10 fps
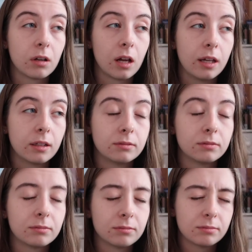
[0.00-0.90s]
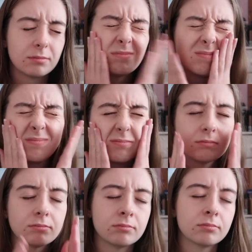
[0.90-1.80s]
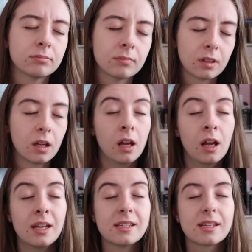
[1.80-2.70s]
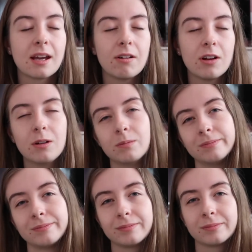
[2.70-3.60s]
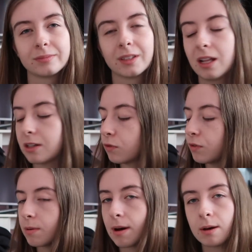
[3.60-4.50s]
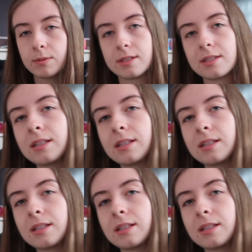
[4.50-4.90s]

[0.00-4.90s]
Right. Let's carry on. Last few hours